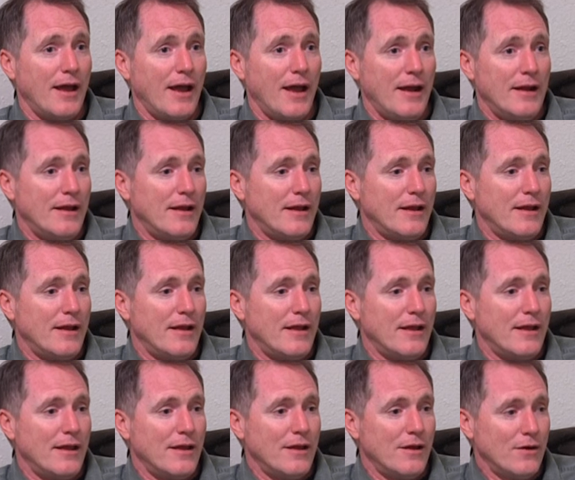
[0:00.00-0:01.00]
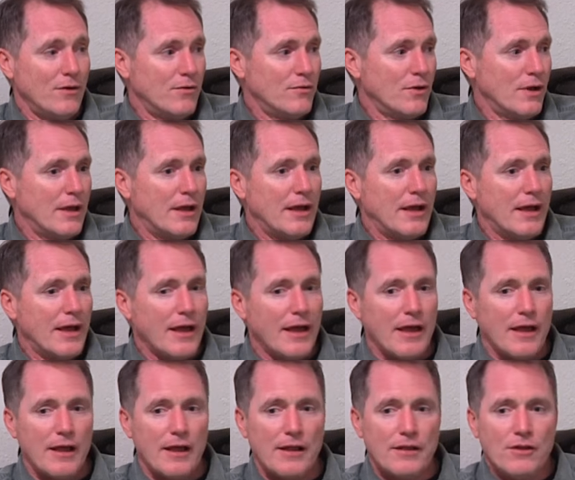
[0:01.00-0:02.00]
And you know,
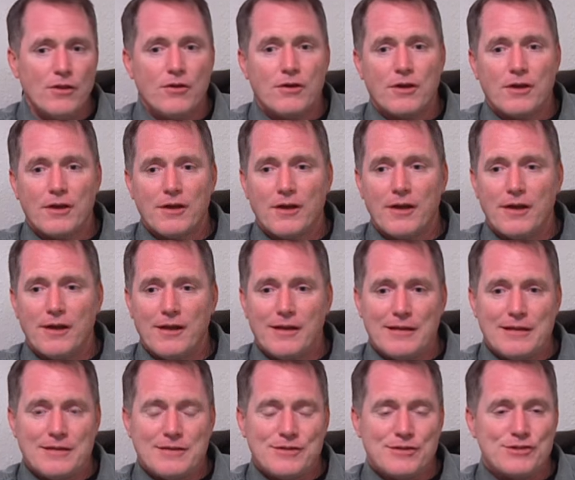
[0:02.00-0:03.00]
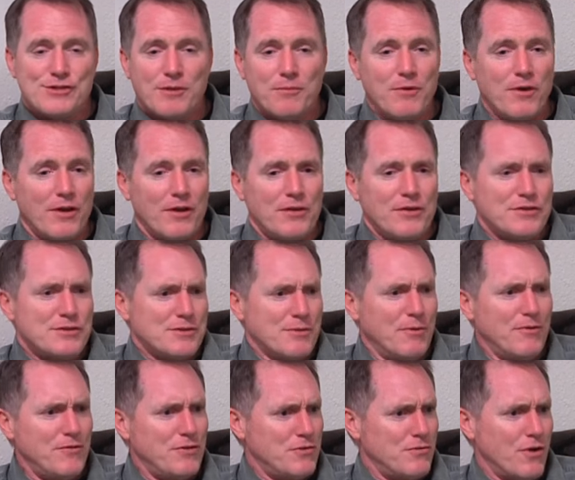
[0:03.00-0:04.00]
look, some, some
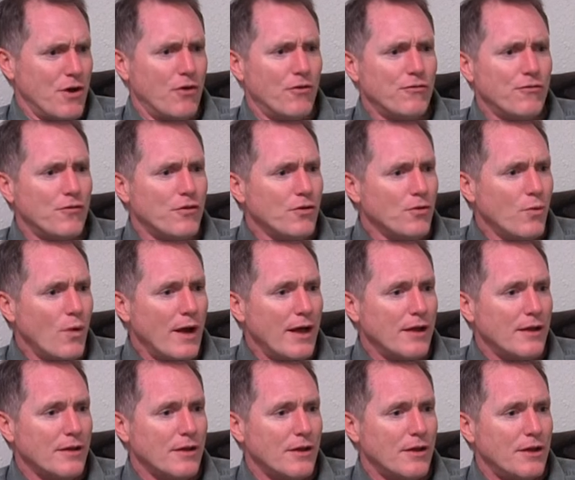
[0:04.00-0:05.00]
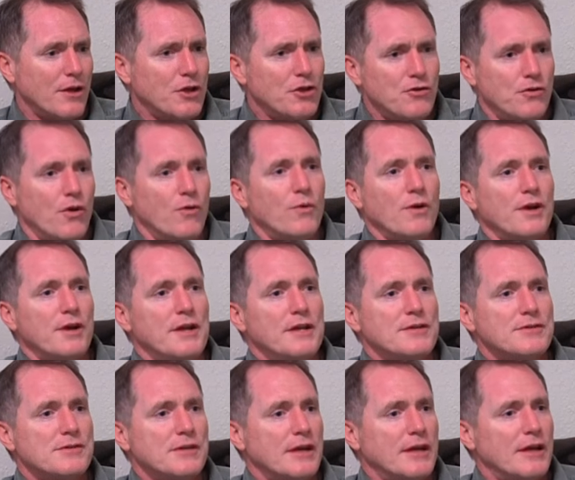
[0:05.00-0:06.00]
of you know full well. You know what it
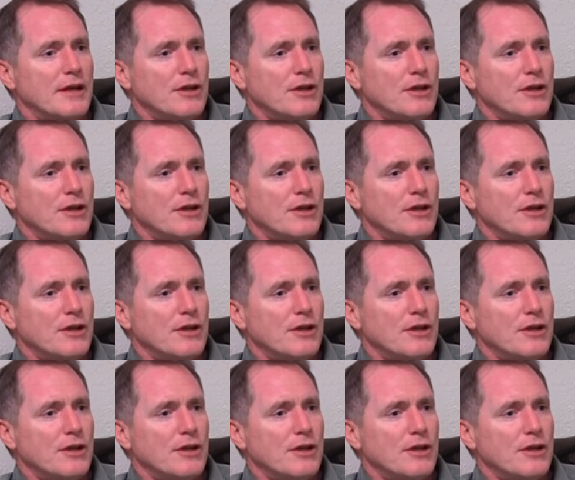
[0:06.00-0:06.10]
is.